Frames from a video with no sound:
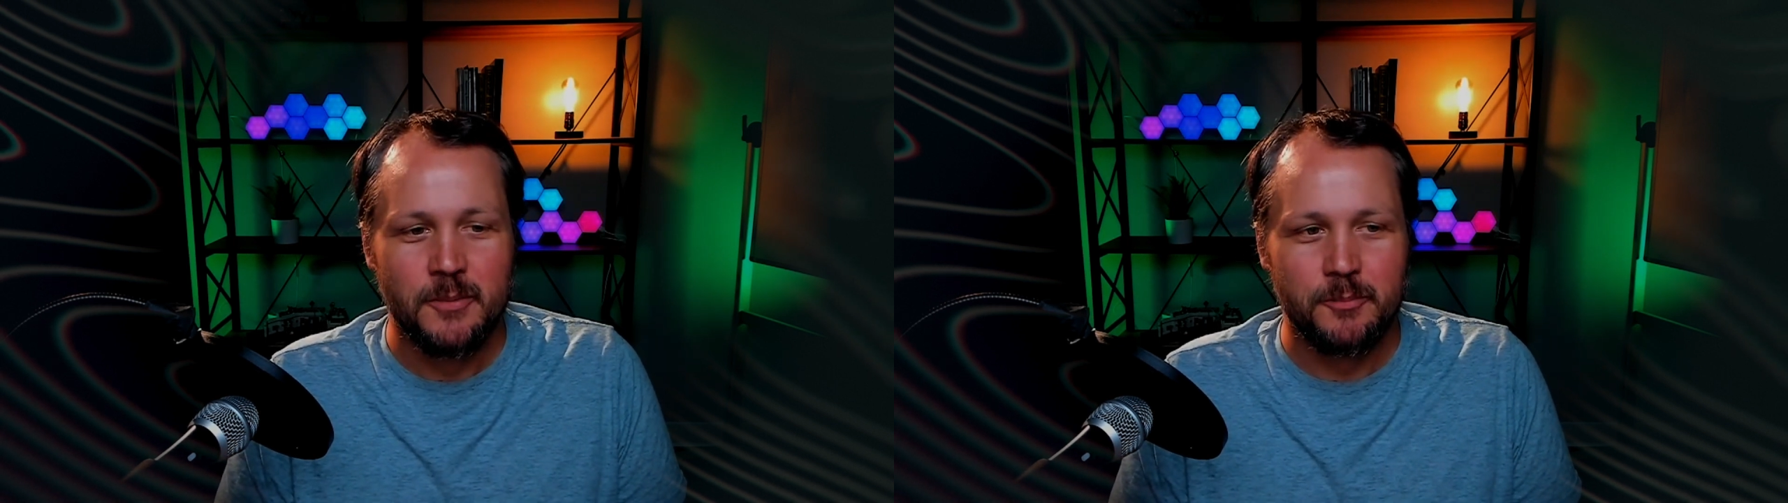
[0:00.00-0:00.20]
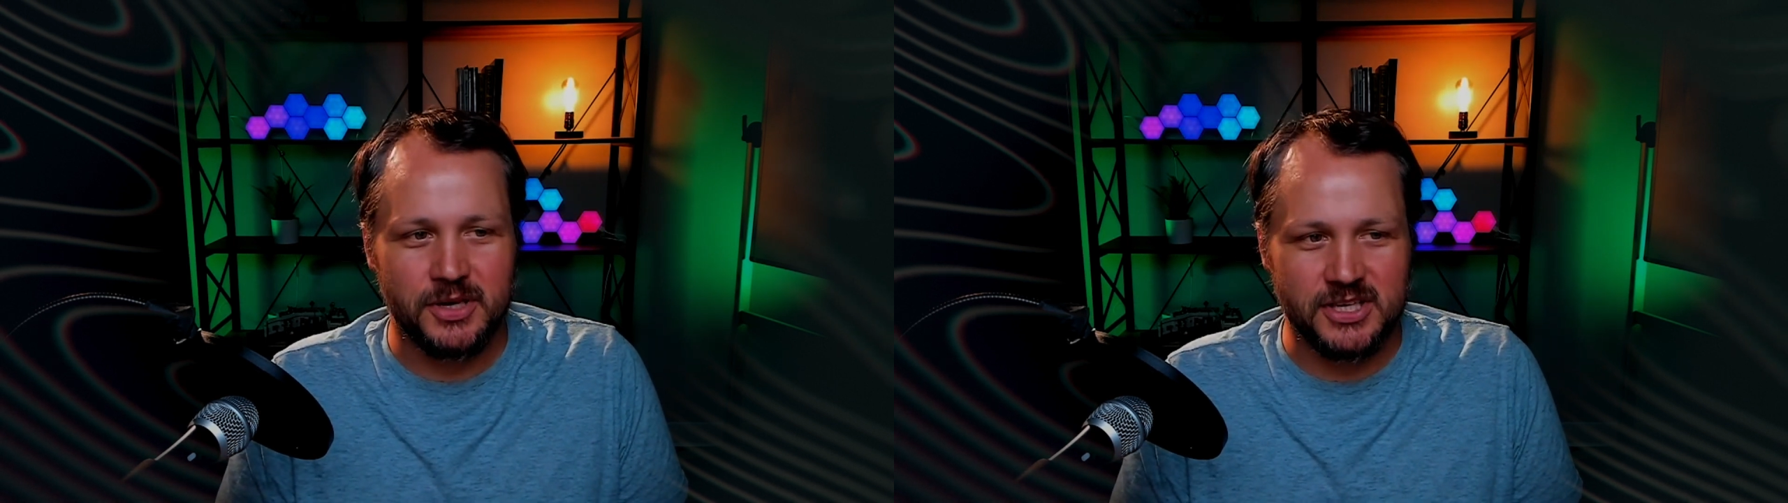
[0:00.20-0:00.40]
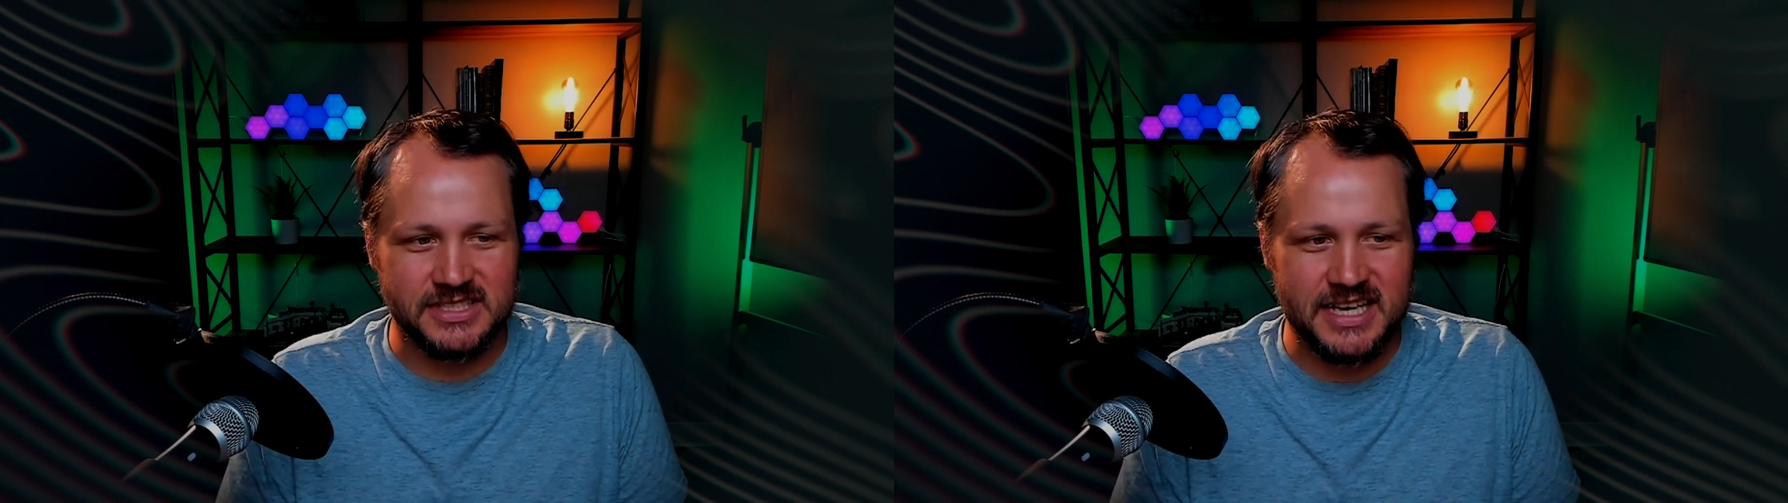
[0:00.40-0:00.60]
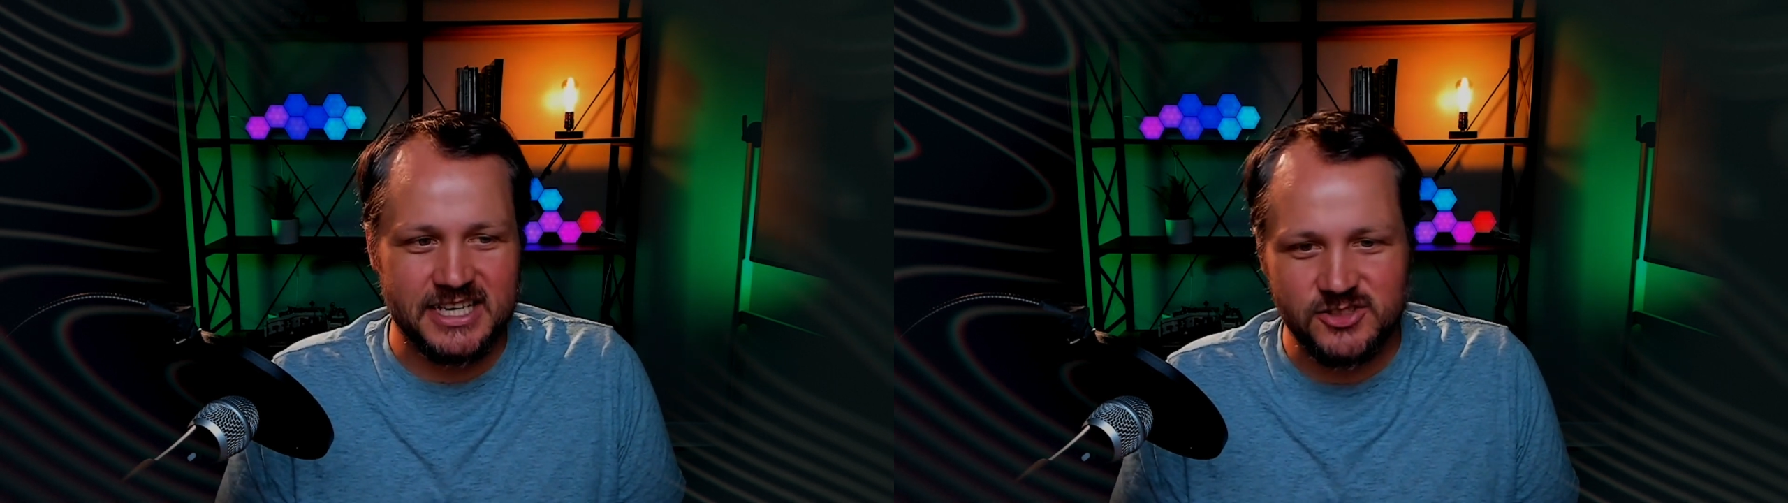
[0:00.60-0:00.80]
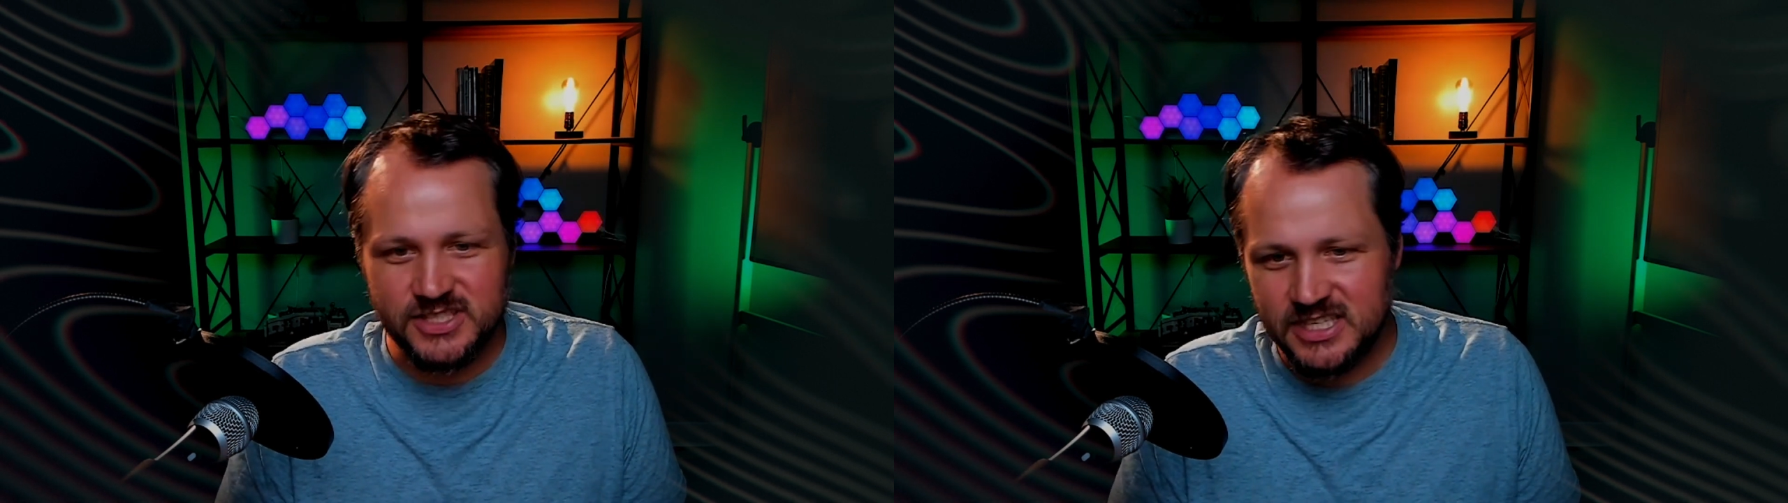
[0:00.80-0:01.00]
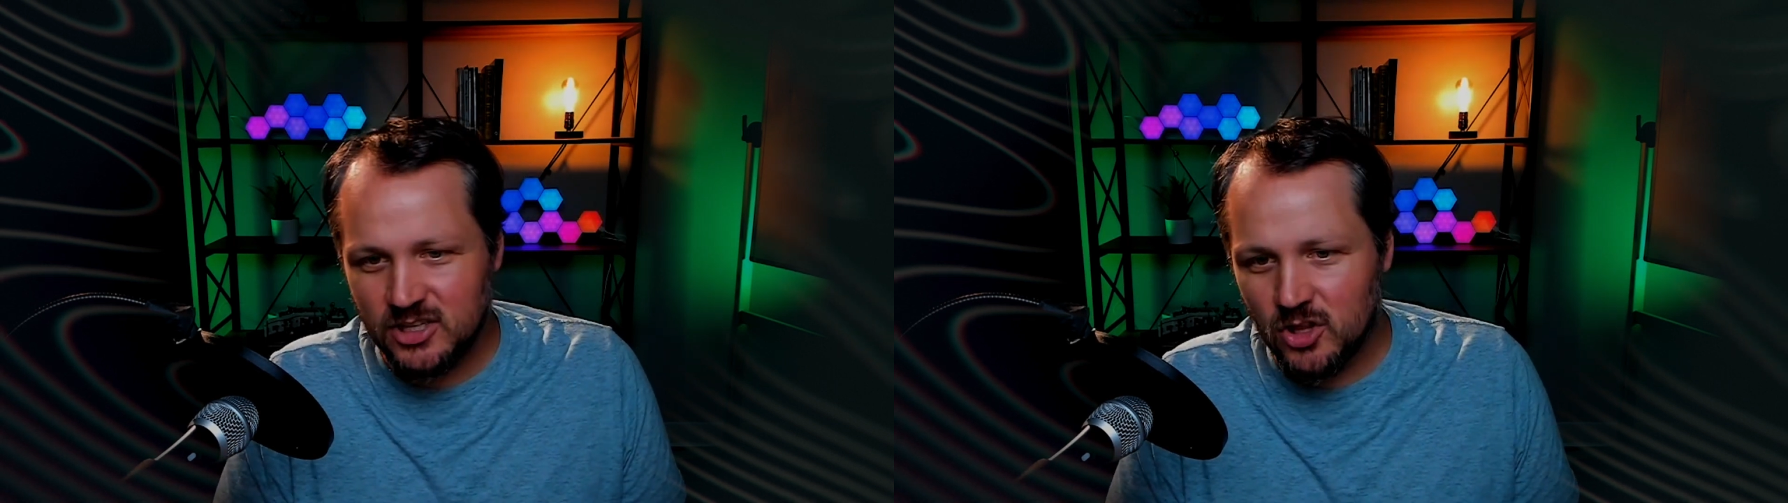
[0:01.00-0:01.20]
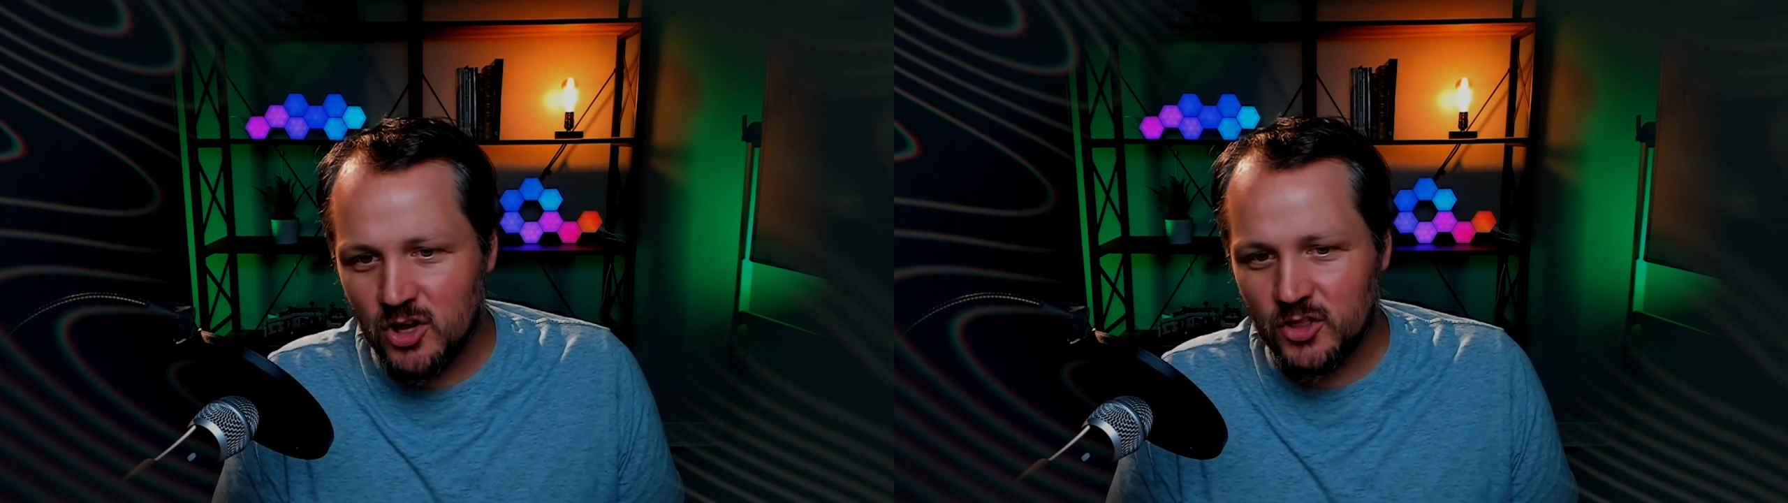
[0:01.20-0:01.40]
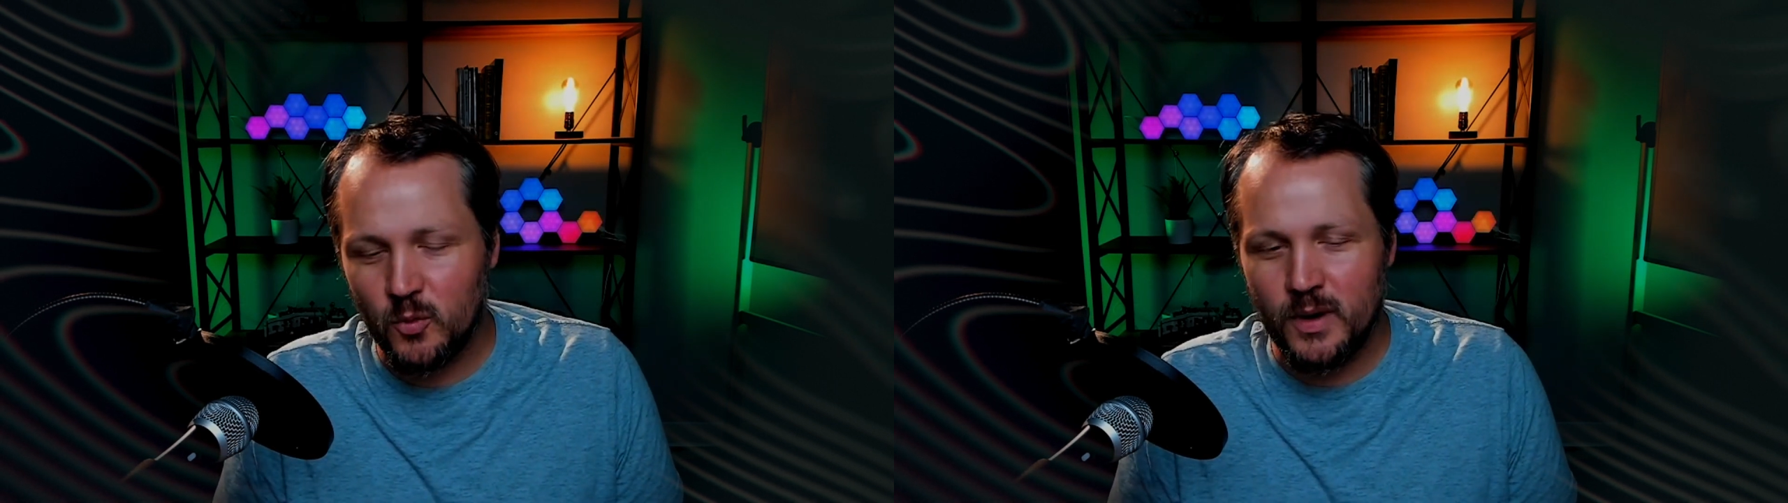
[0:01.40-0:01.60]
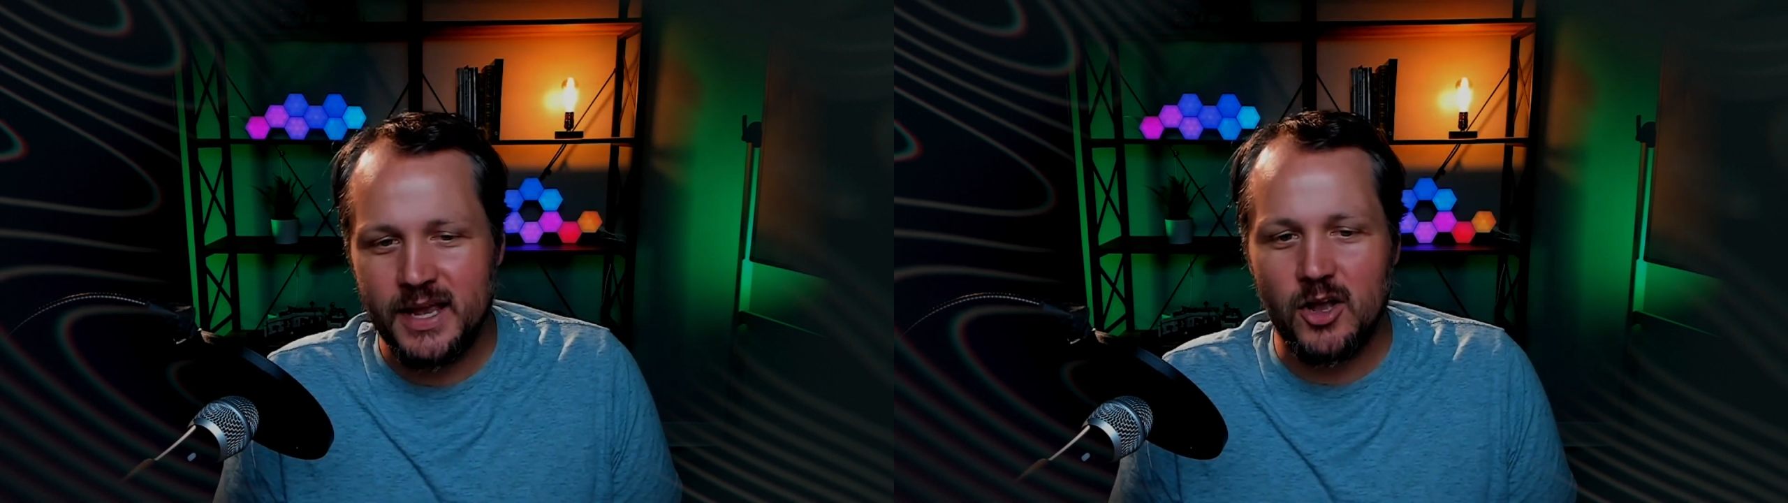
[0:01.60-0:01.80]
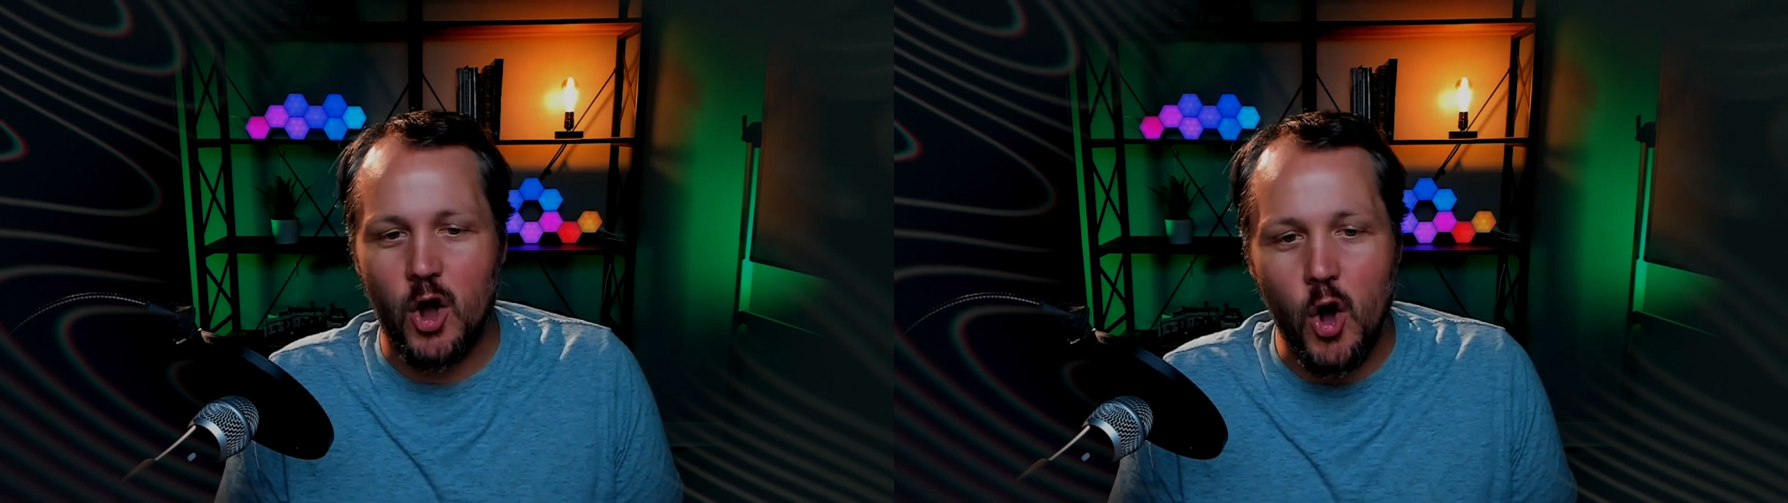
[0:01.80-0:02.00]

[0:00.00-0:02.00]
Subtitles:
Because as you see along the way,